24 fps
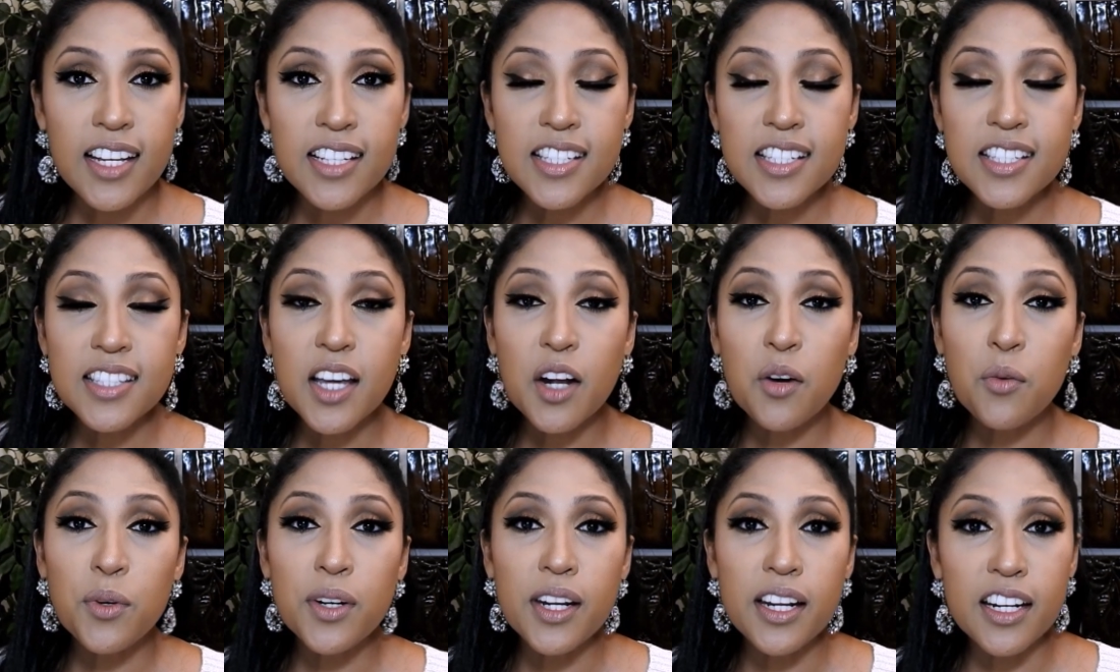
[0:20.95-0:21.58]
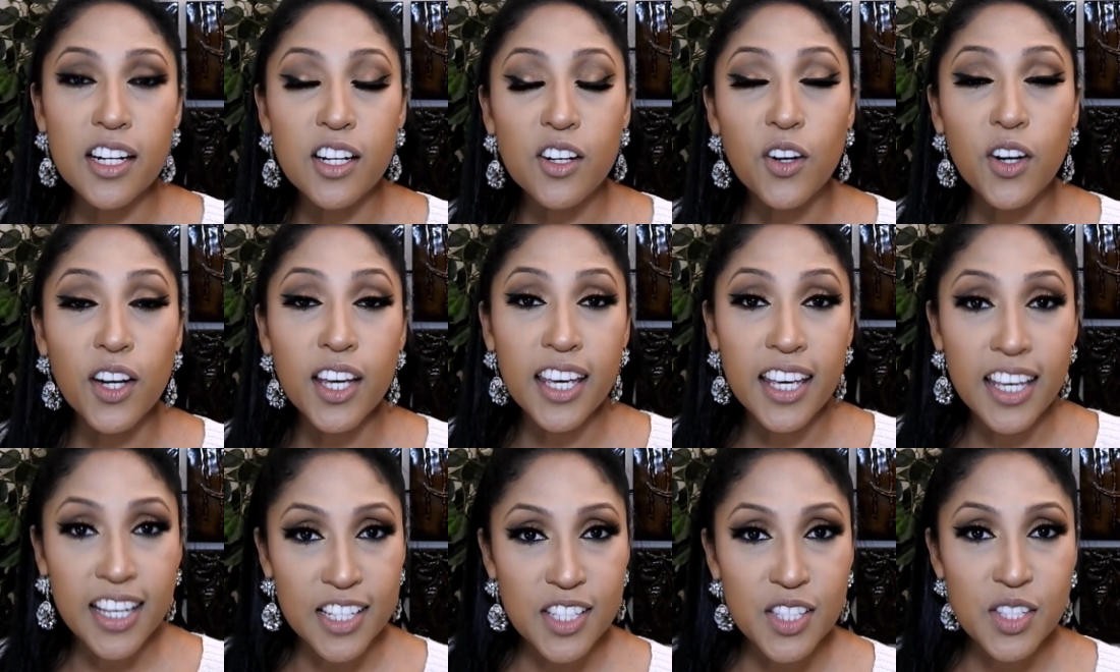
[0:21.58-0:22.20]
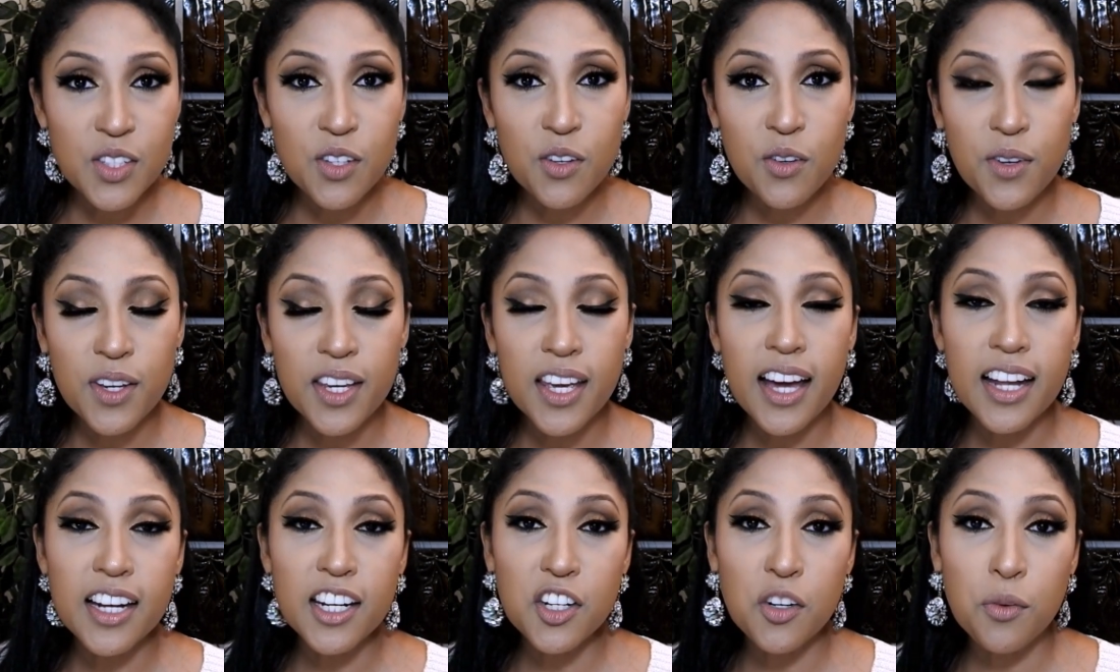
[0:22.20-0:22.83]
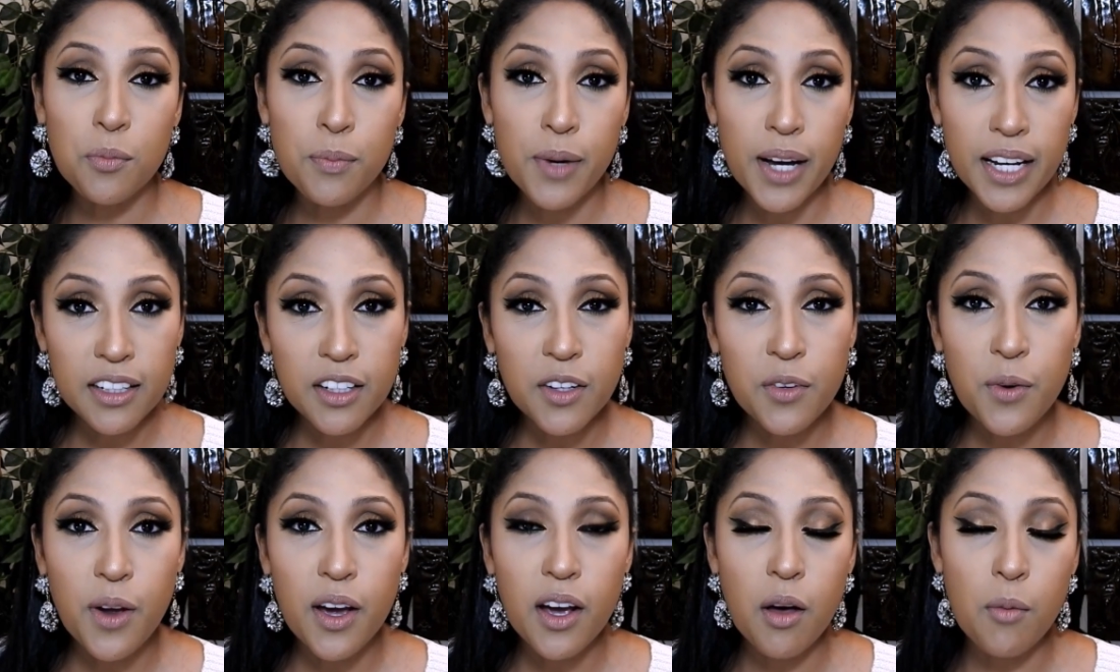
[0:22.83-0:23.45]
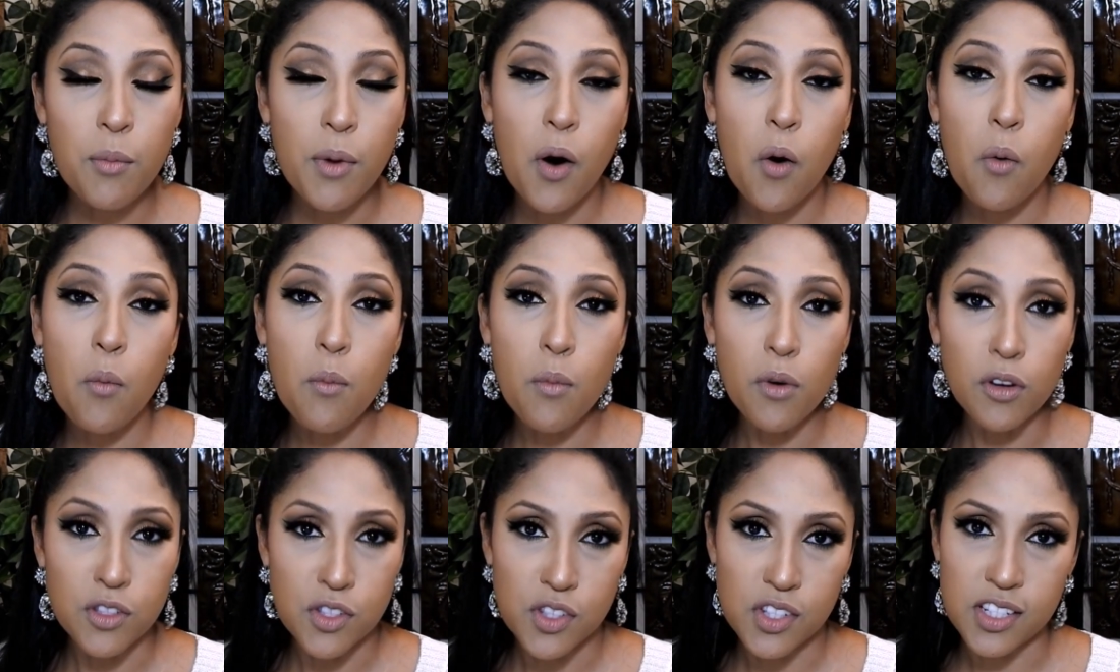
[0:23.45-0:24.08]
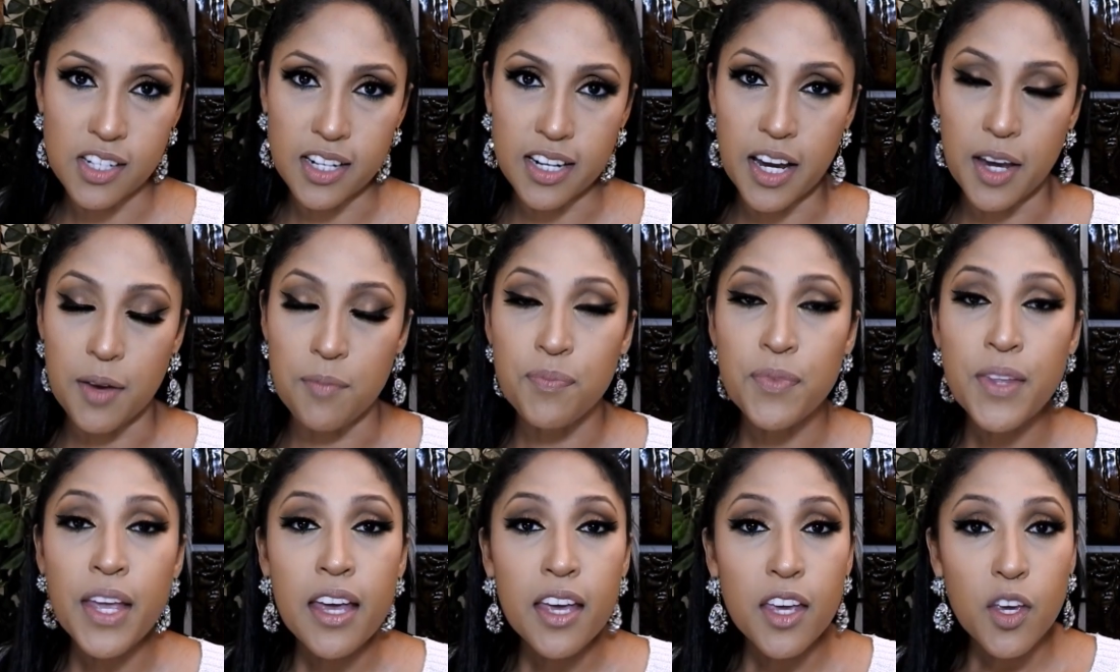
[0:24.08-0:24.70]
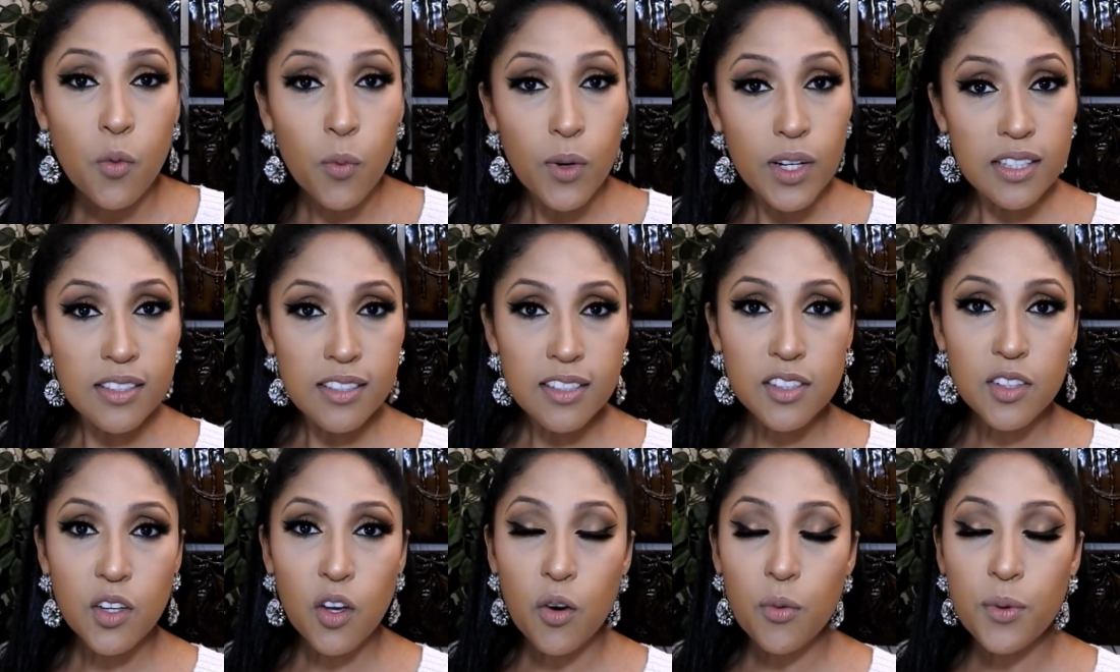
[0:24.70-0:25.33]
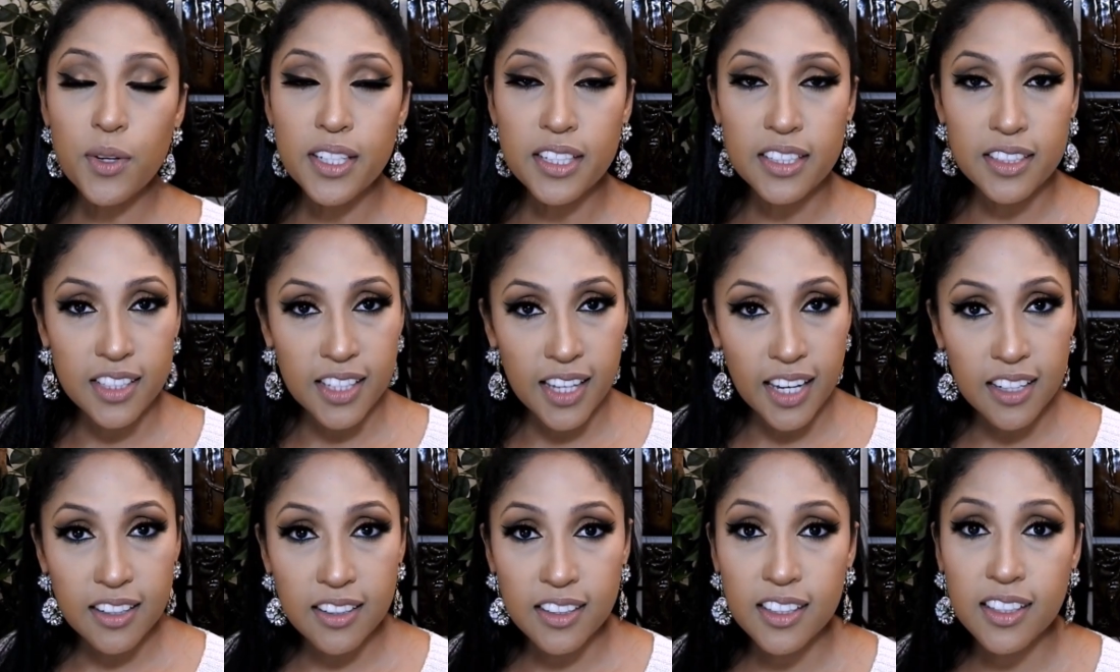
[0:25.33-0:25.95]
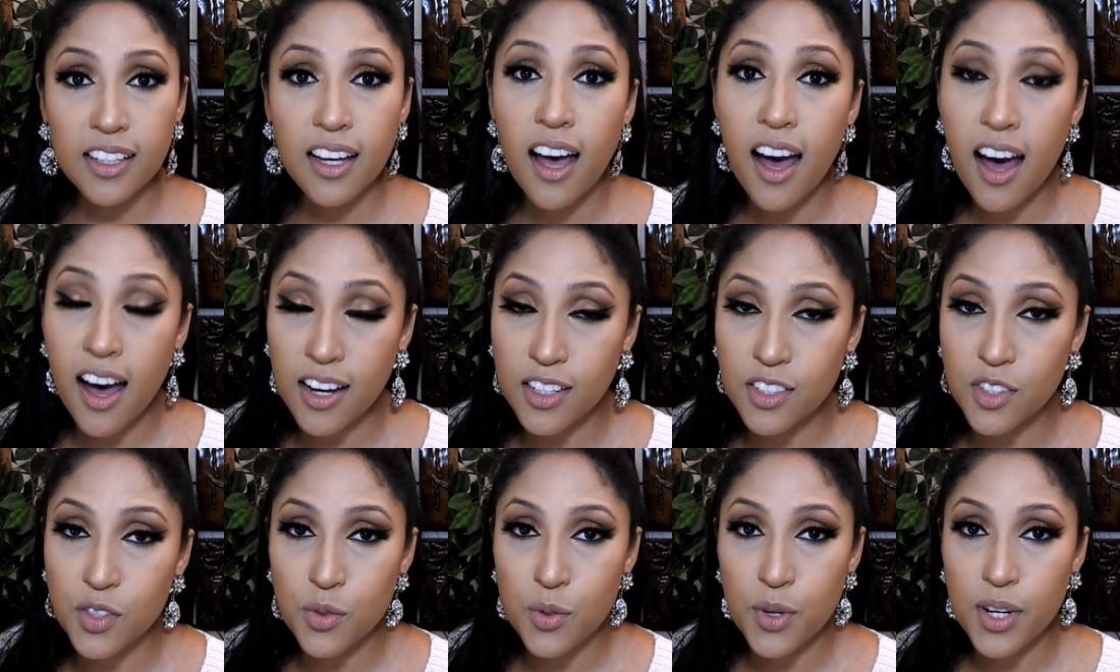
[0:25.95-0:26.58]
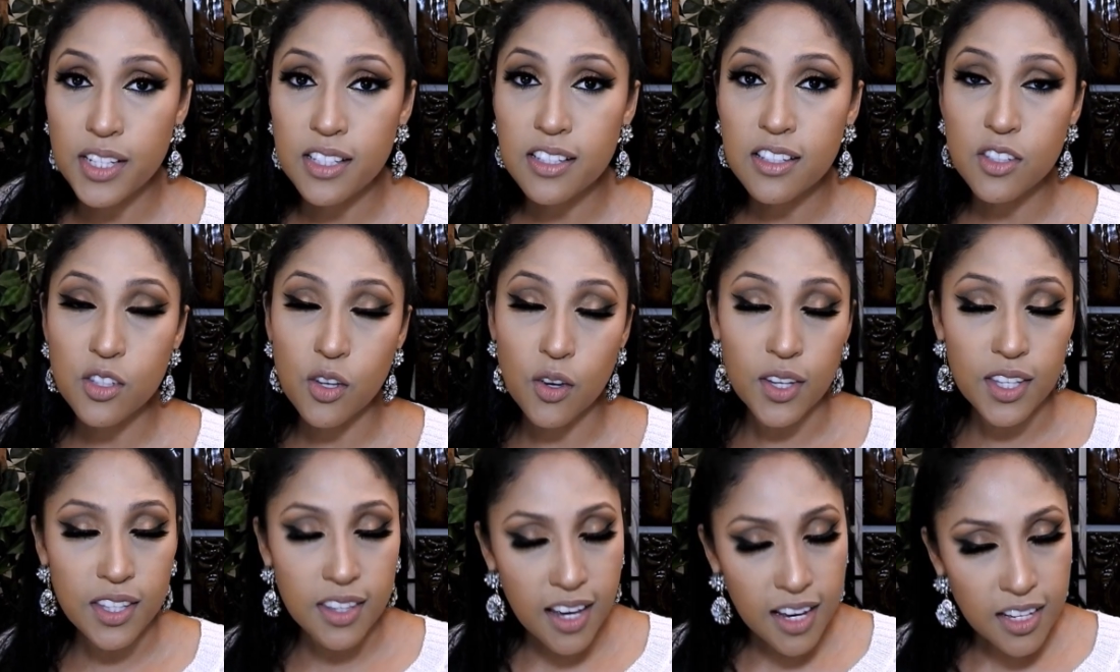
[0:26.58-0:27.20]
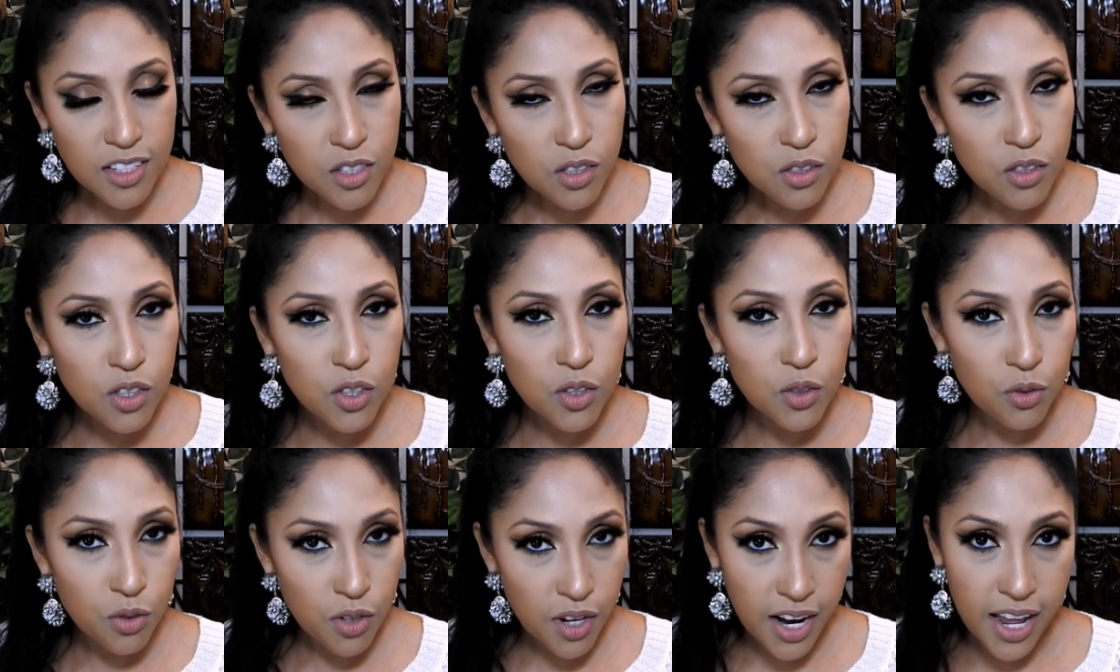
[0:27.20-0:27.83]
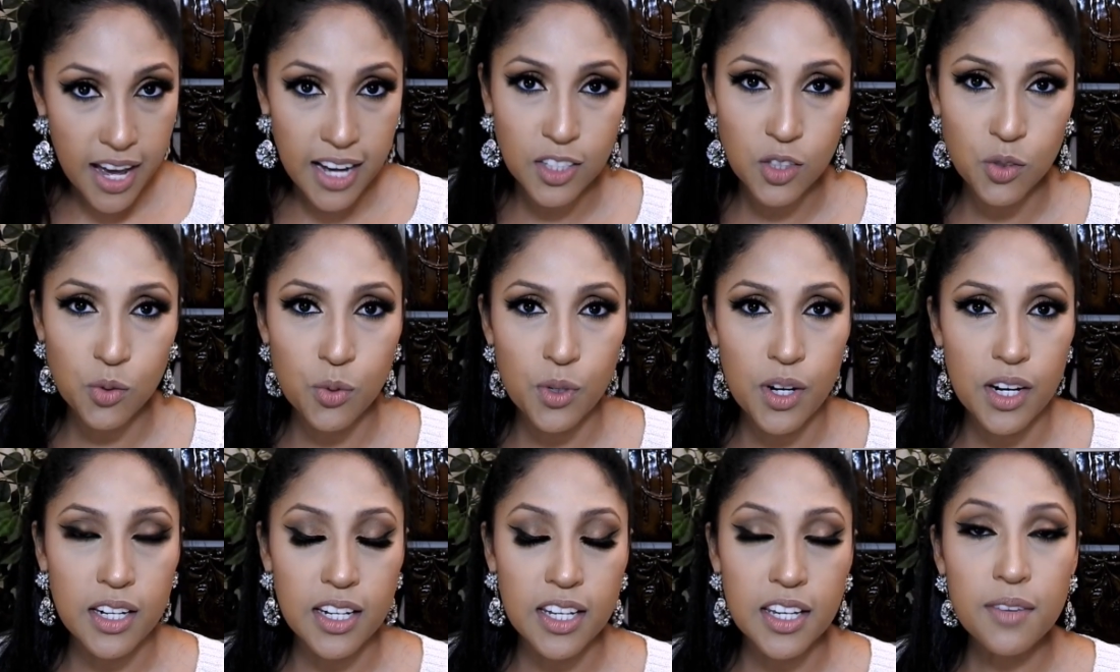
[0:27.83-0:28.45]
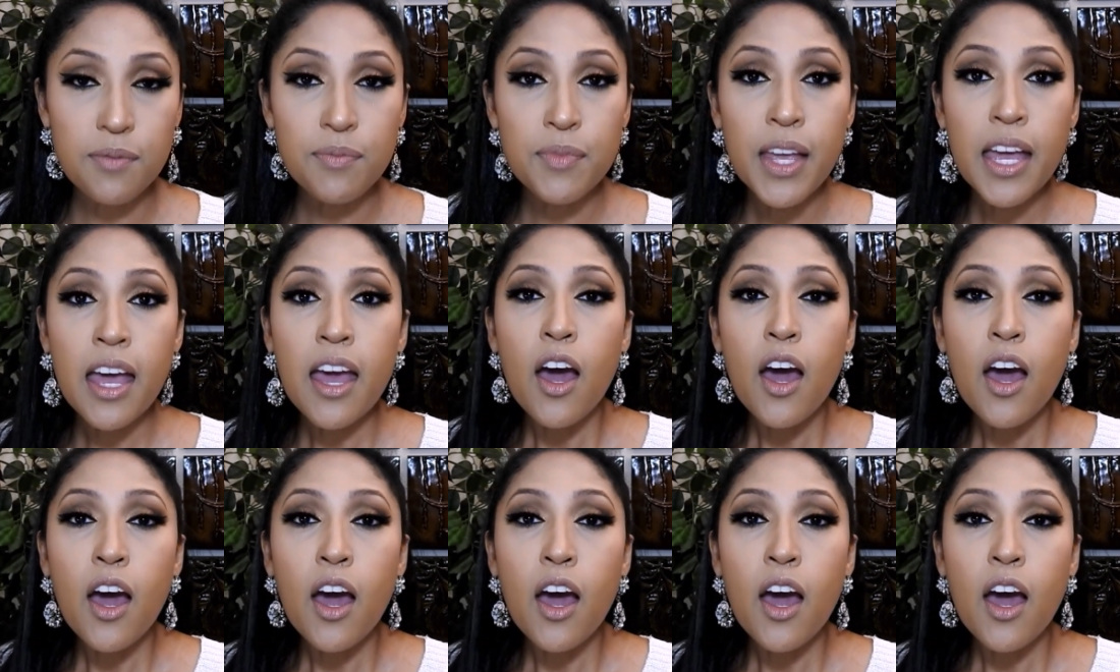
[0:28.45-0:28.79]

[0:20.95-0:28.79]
let's start with a little history, a little background about Moissanite. It was discovered in the 1800s, so it does occur naturally.